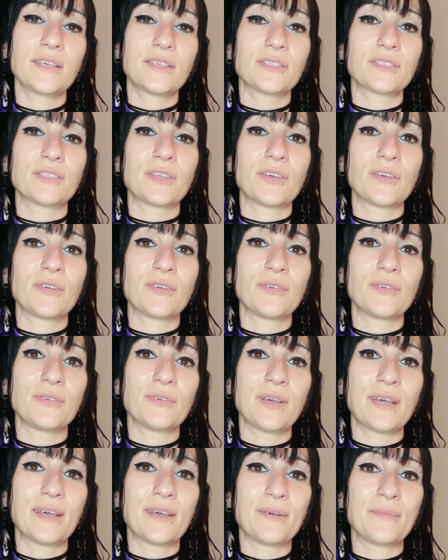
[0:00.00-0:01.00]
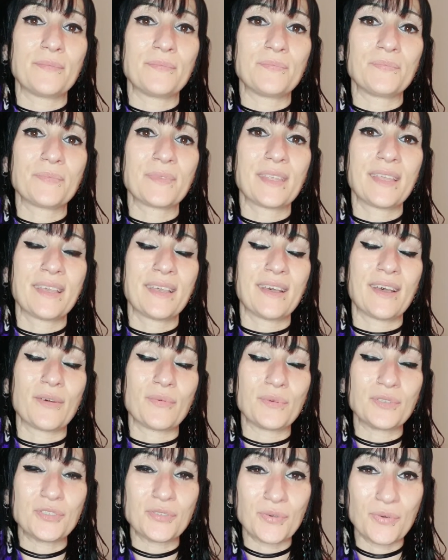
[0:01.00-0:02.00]
So
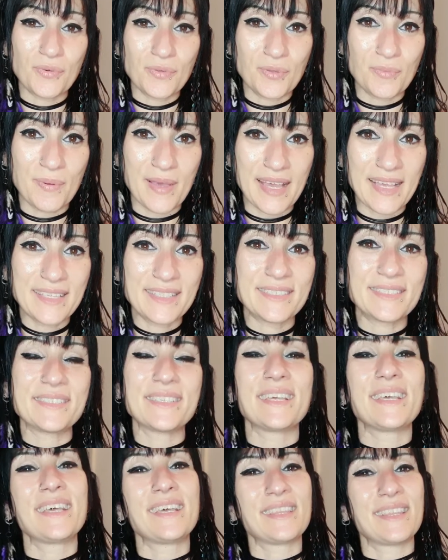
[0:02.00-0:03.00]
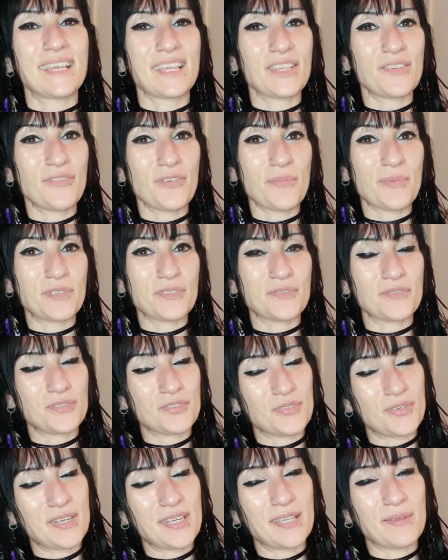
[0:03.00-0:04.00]
I wish you all the best. Thank you very much for
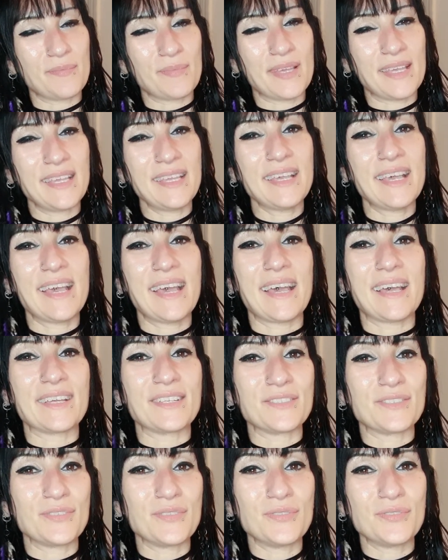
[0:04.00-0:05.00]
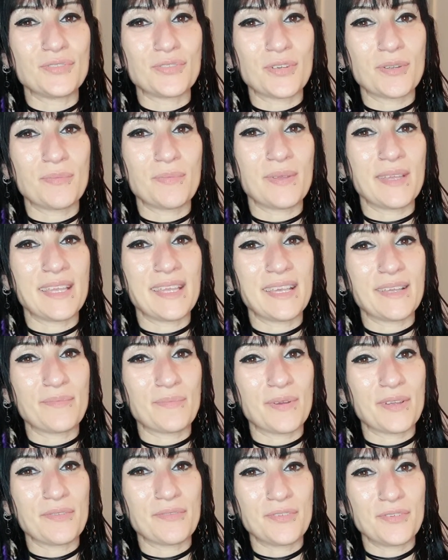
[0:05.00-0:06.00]
joining me, and do join me
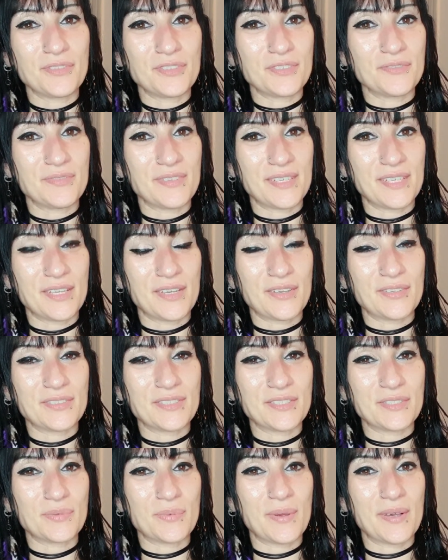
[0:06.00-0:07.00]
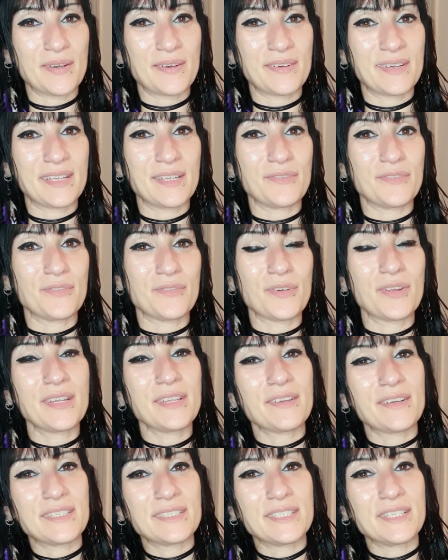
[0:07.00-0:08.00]
at my future videos as well. And if you've got
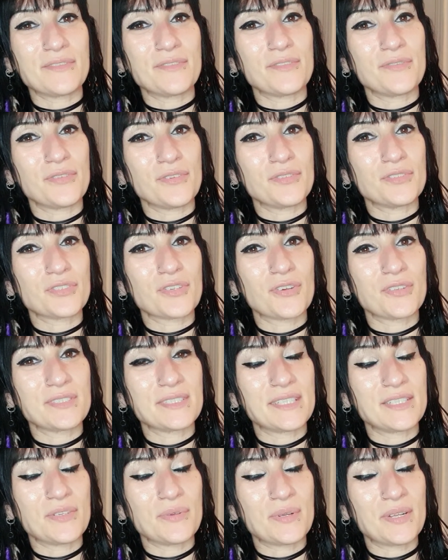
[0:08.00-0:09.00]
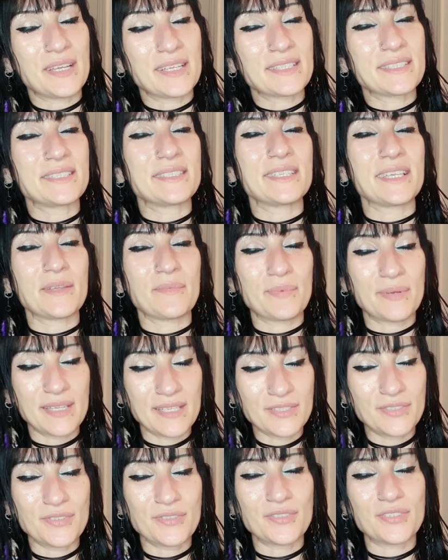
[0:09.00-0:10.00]
any idea for future content you would like to see,
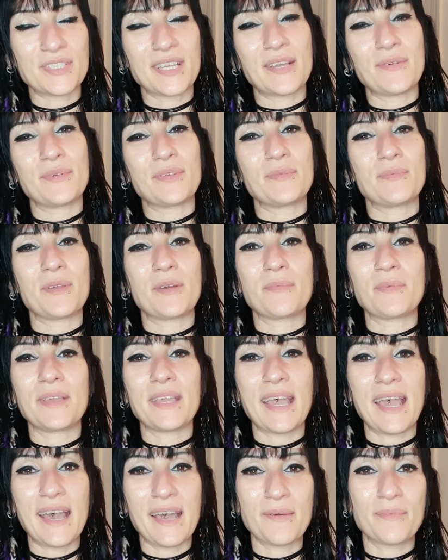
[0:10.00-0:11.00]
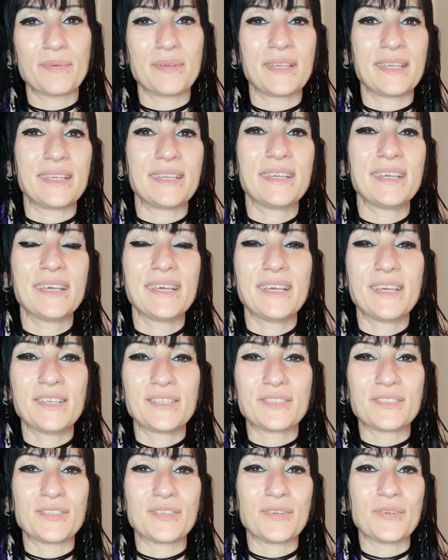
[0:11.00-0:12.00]
please do share with me. I'll be happy
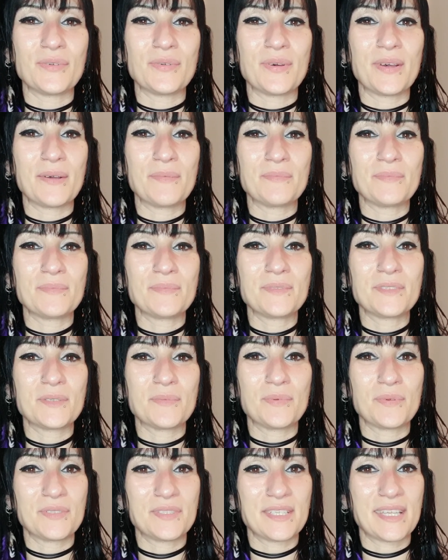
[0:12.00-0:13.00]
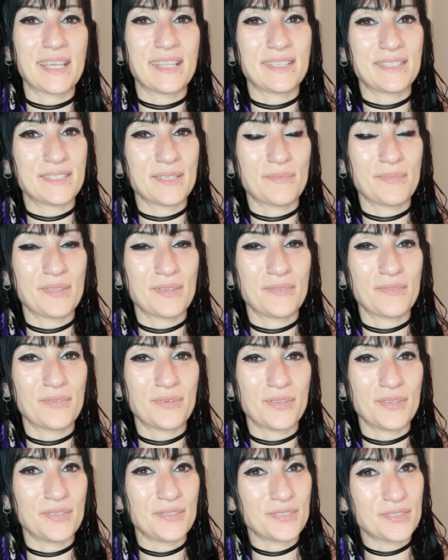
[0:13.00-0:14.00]
to put together something
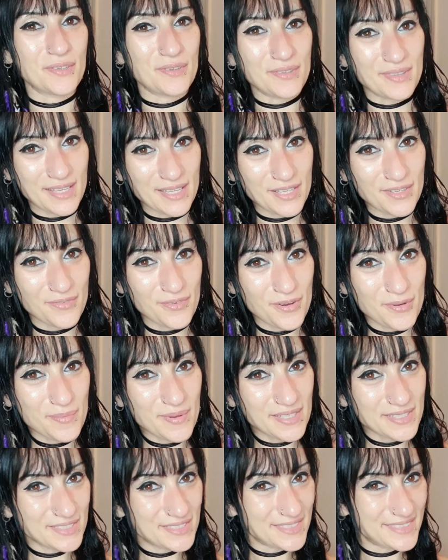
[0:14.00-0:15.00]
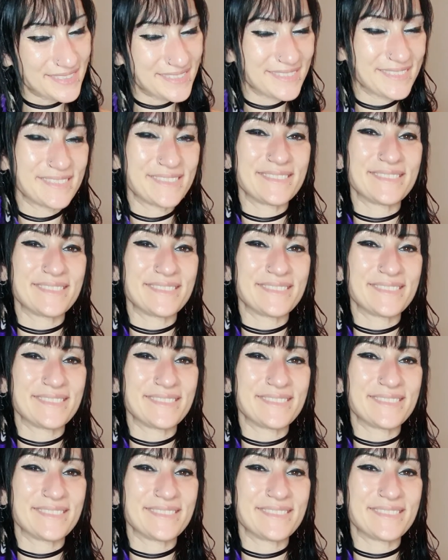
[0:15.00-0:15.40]
for you. So thank you very much.